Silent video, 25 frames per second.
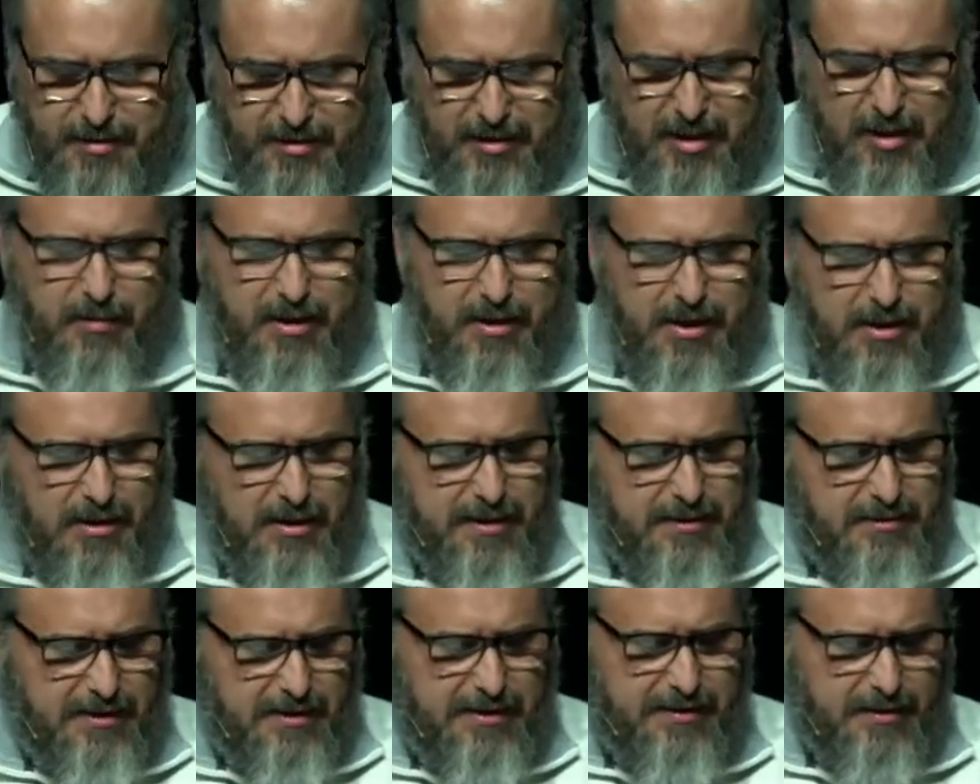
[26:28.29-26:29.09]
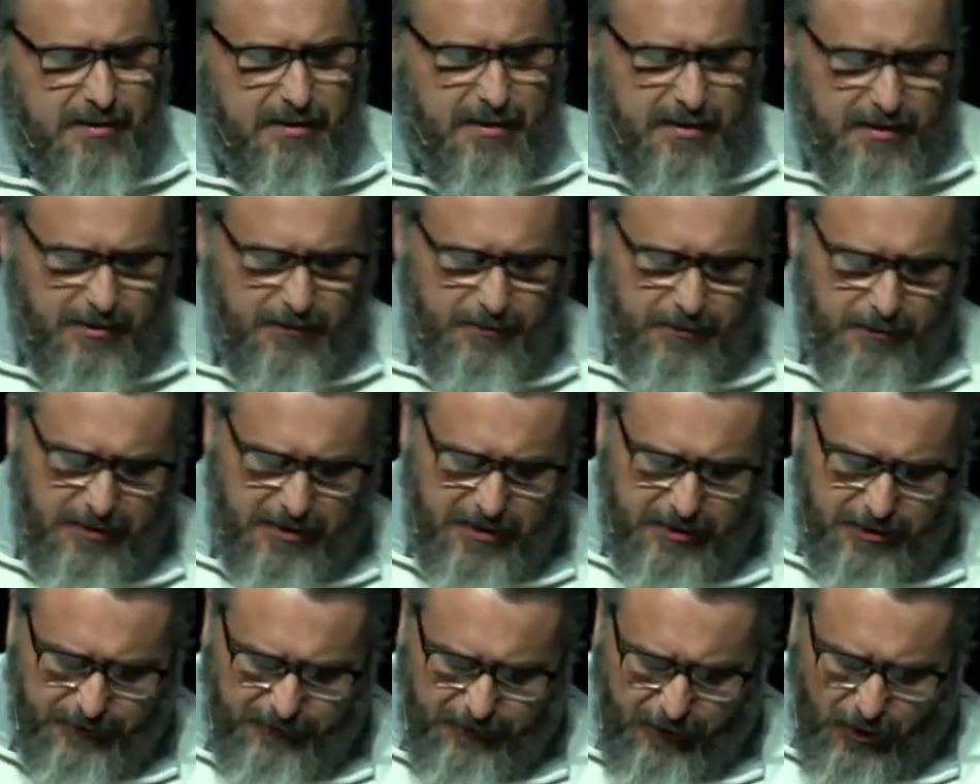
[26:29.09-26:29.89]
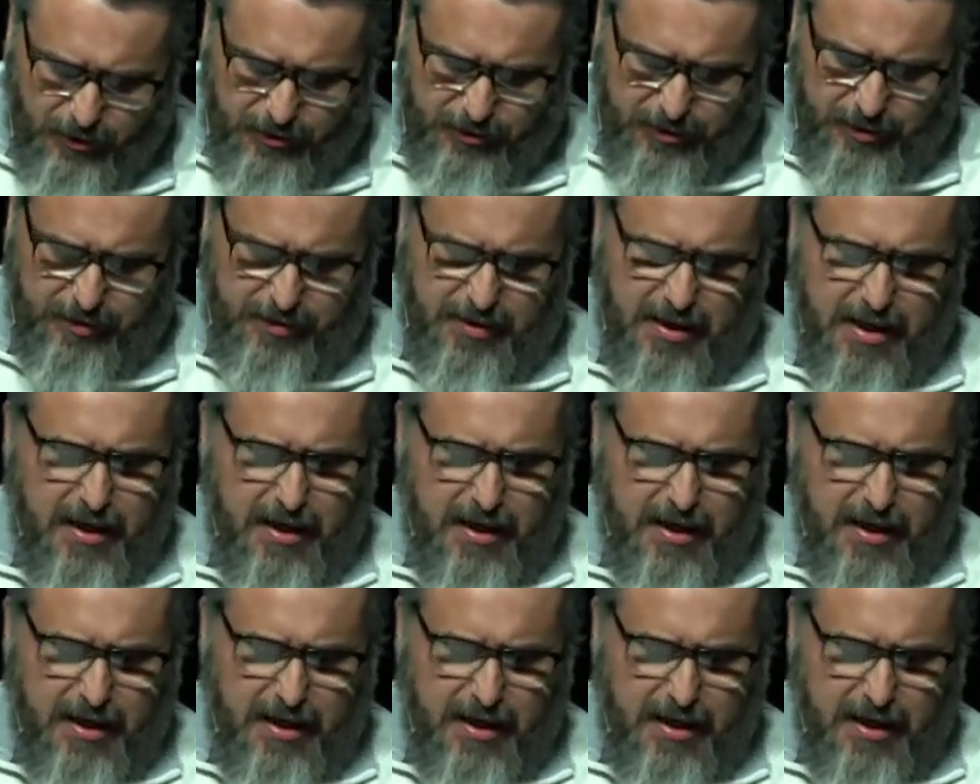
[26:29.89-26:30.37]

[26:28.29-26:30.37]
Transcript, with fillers: And you can still be cleansed. Listen to these, these